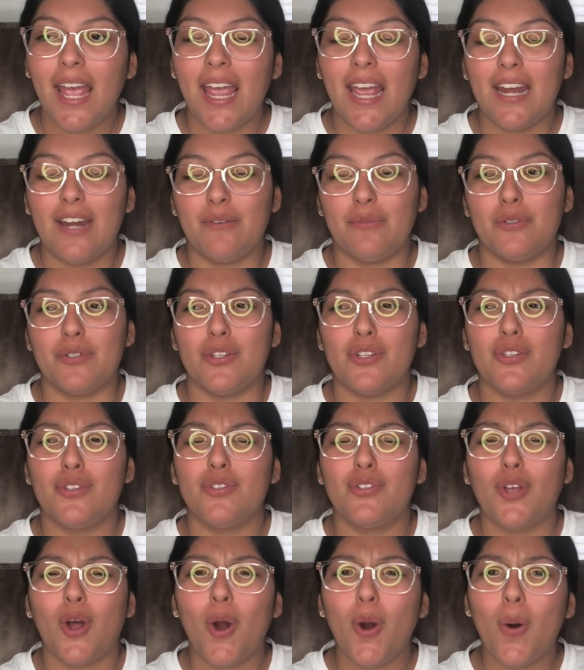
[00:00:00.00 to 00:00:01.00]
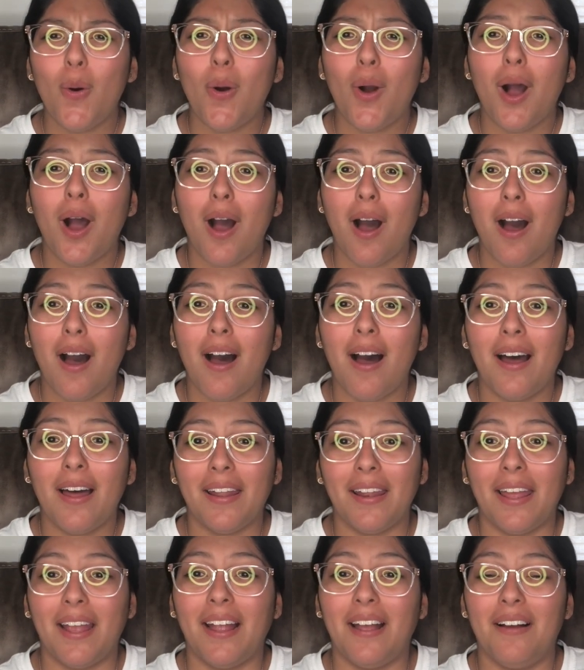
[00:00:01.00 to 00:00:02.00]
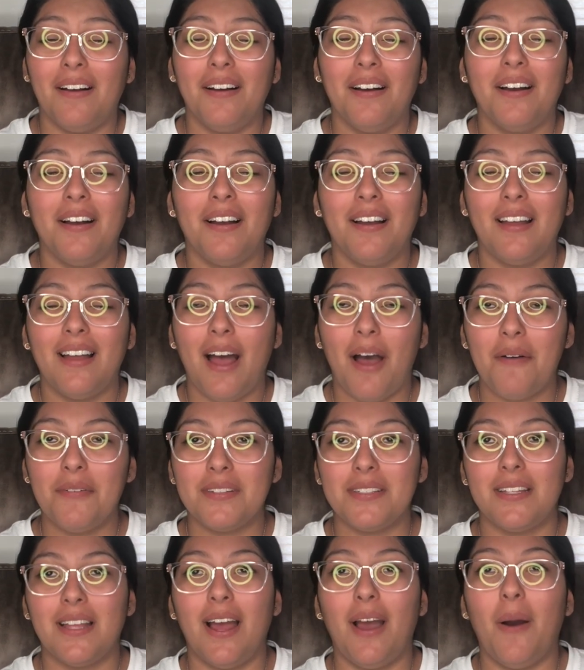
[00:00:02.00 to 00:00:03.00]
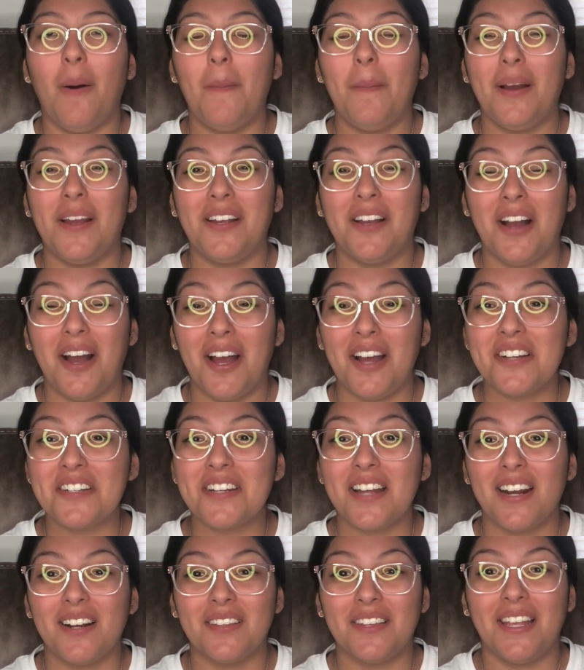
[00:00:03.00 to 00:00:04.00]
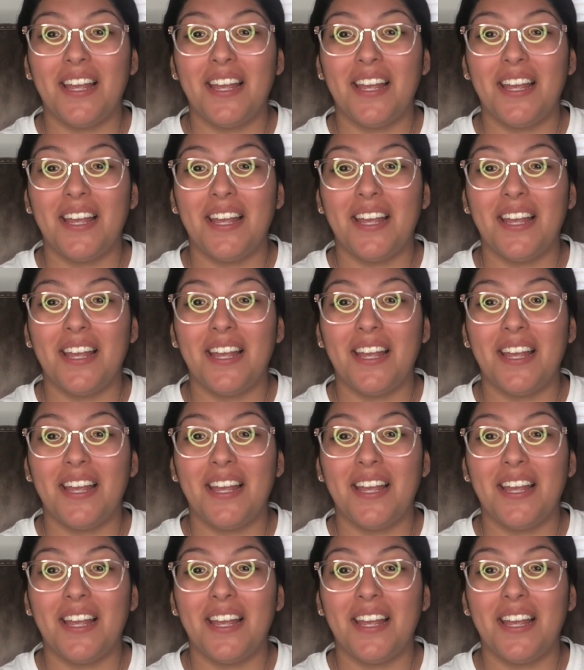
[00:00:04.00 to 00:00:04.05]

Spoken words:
and it was so hot. Like, I was like, oh my gosh, I don't